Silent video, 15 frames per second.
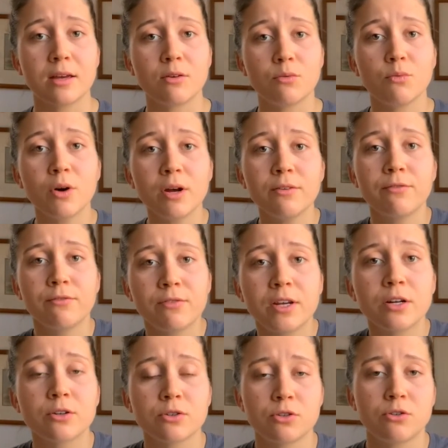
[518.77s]
And what
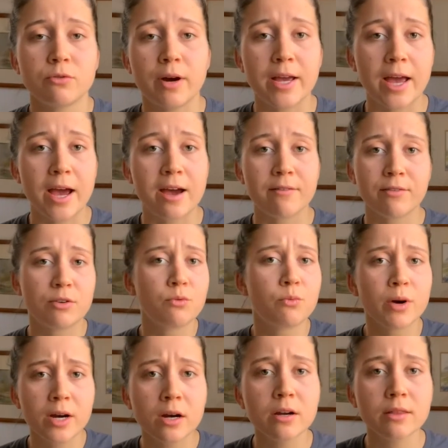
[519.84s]
fears do I have? And
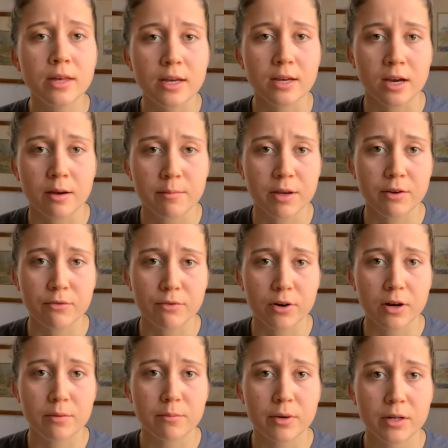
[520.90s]
where are they coming
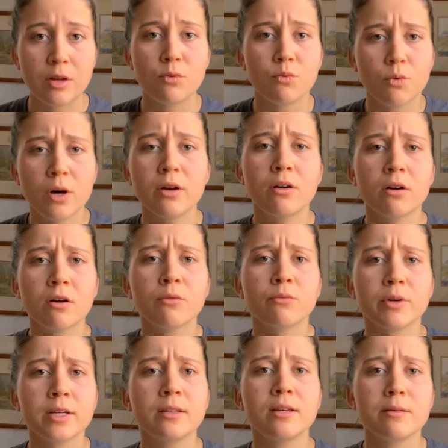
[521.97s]
from? And what are
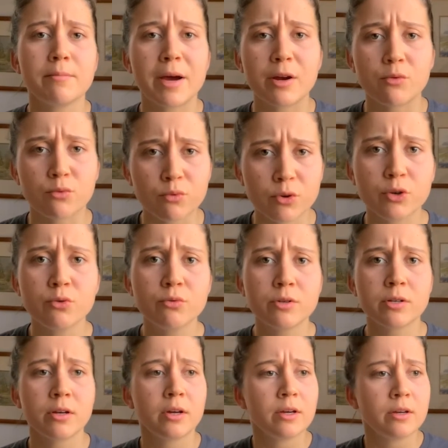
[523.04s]
really my
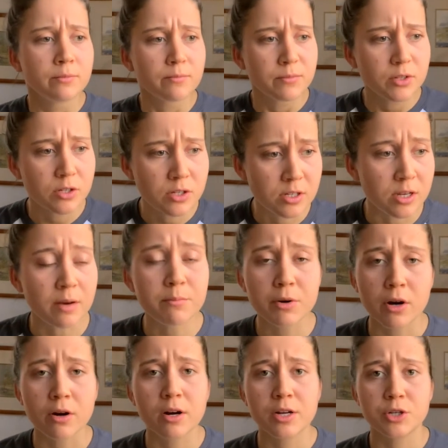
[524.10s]
root
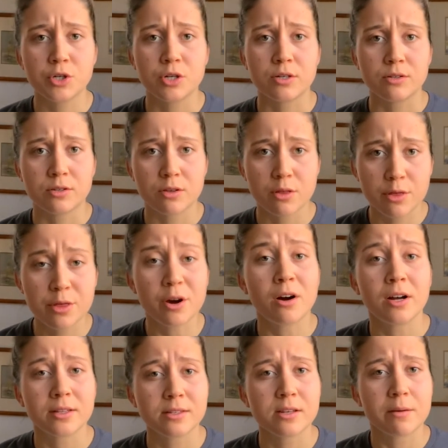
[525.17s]
subconscious
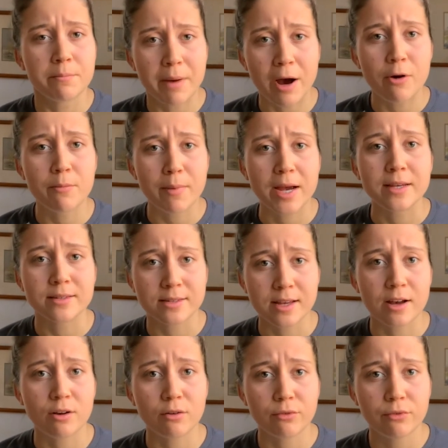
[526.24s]
thoughts about
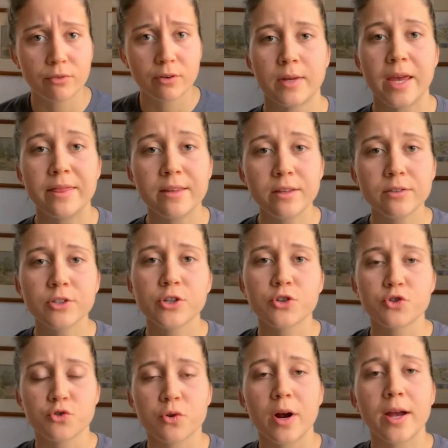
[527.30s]
myself? And then
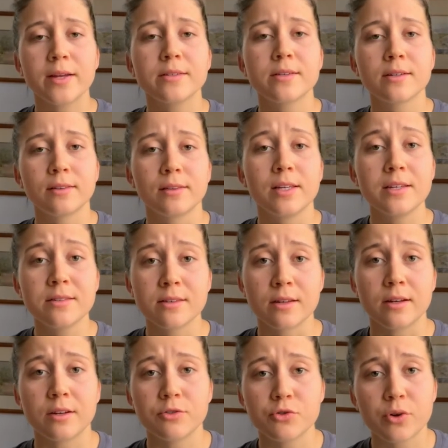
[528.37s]
just trying to
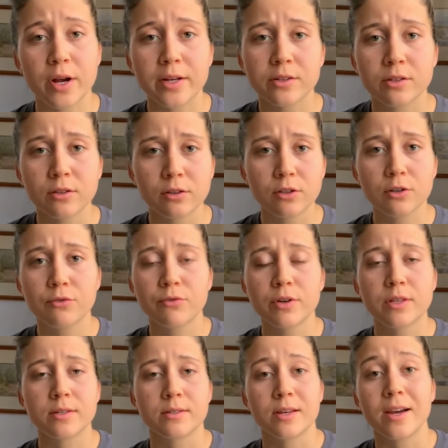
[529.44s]
listen and trying to look for
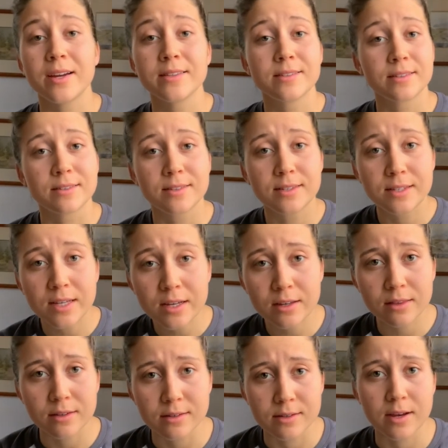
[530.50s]
the signs and seeing
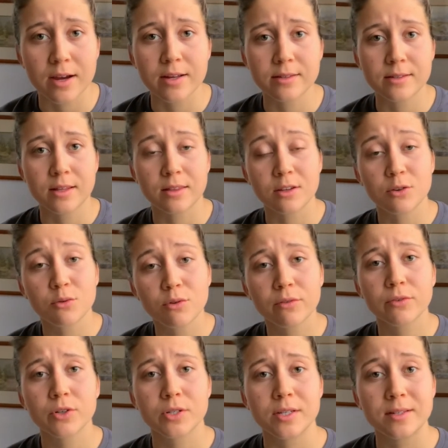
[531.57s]
the signs that the
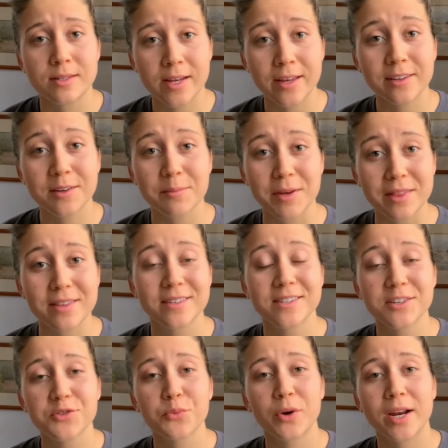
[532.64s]
universe is telling me this
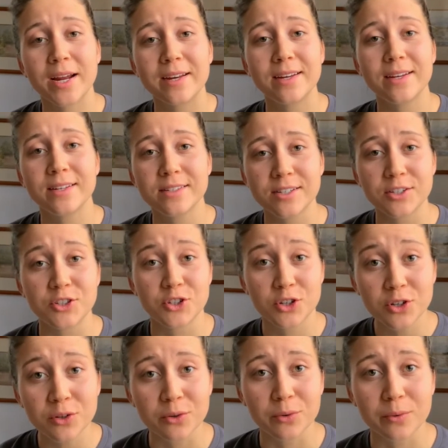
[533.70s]
is what I need to
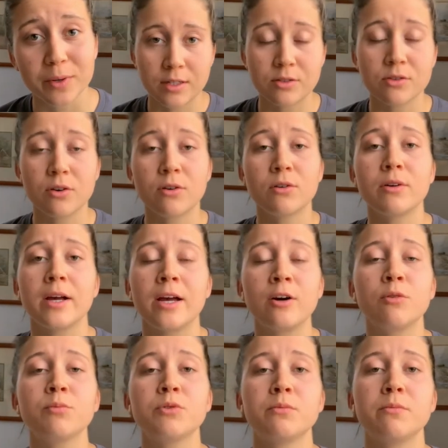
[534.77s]
do. It's all
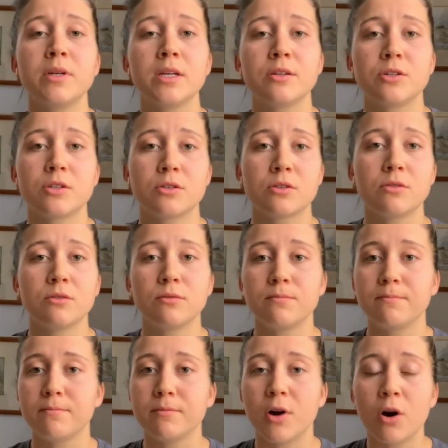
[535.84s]
helped me just
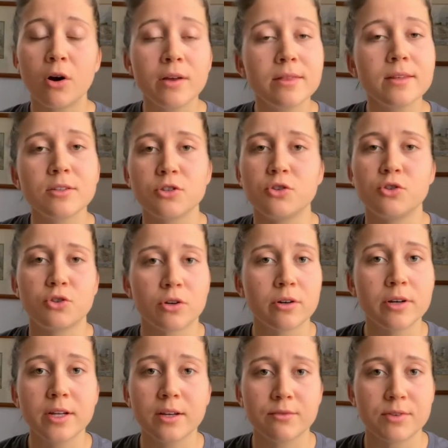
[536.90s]
on this
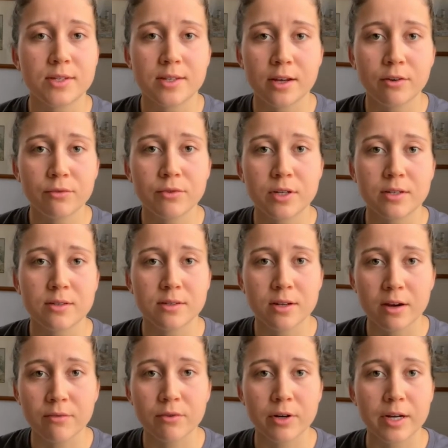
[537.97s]
journey of
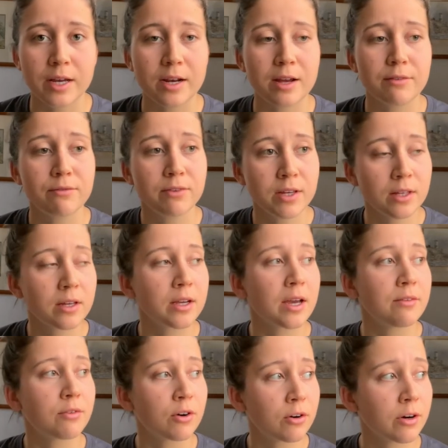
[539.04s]
self-discovery, and I feel like
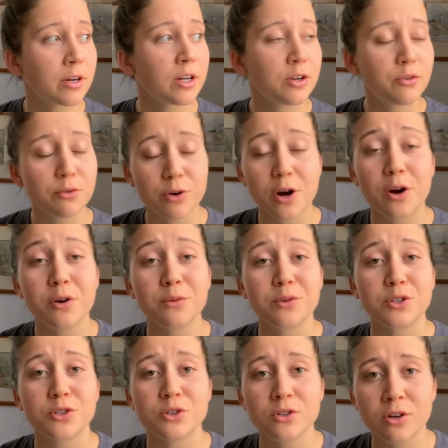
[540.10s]
I've already grown
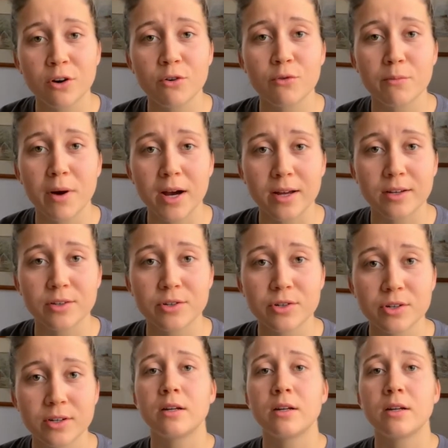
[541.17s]
so much.